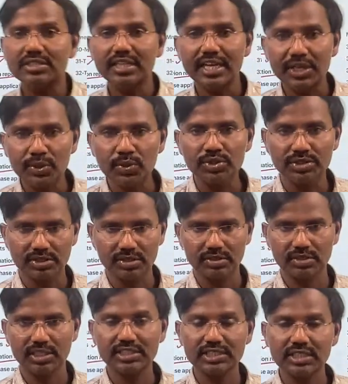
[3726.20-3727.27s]
they used?
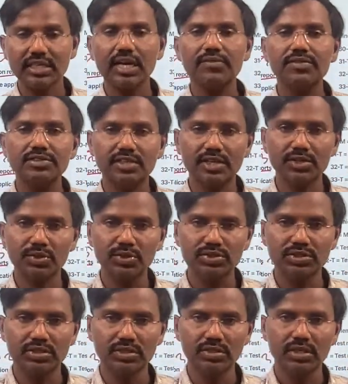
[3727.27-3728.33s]
Testing officer
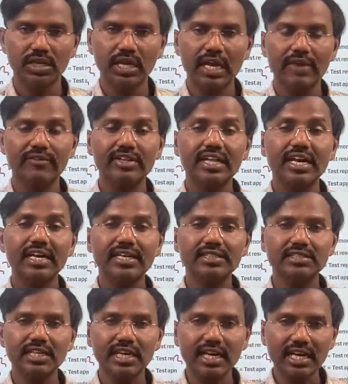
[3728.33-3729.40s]
used, whether it is
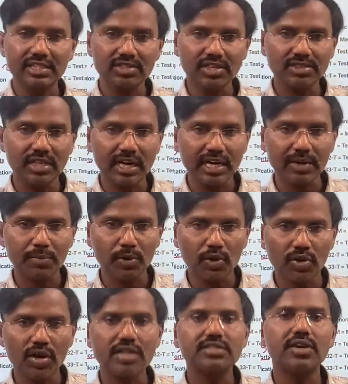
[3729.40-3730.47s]
international standard
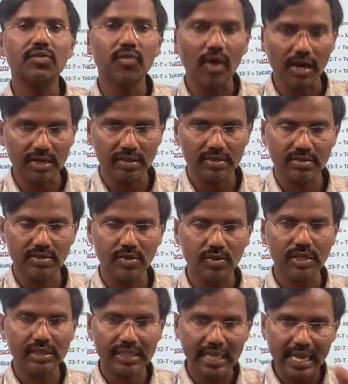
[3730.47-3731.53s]
protocols or what.
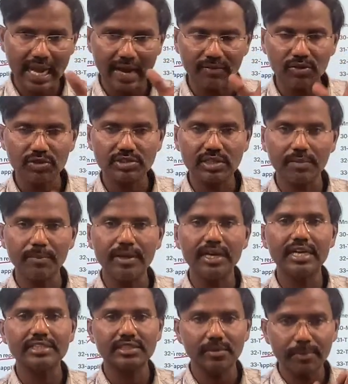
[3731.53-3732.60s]
Okay, they have to submit
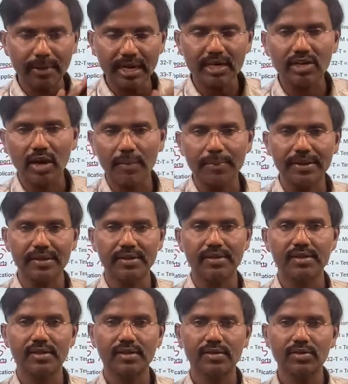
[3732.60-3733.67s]
in a separate copy.
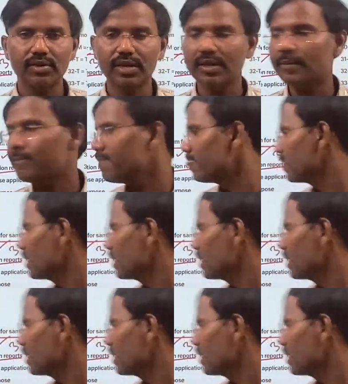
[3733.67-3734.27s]
Okay,